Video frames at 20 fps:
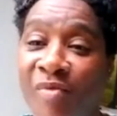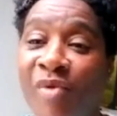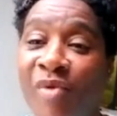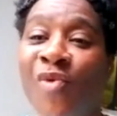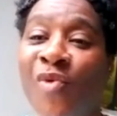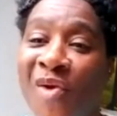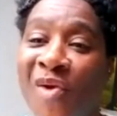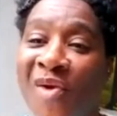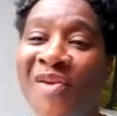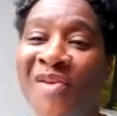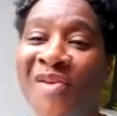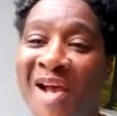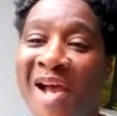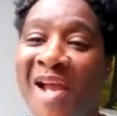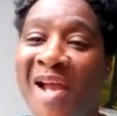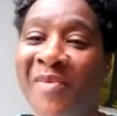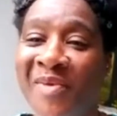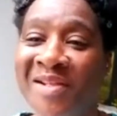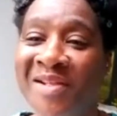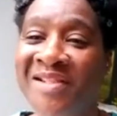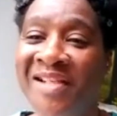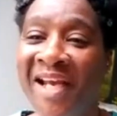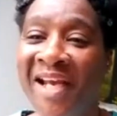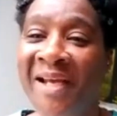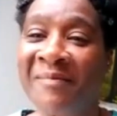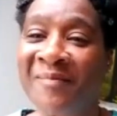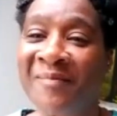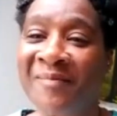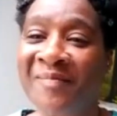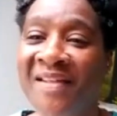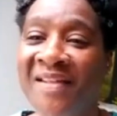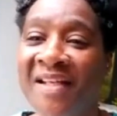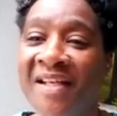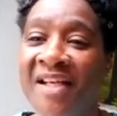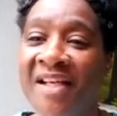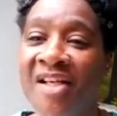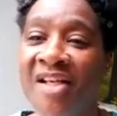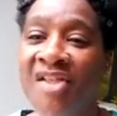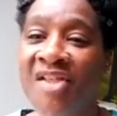We're all going to die one day. Yeah,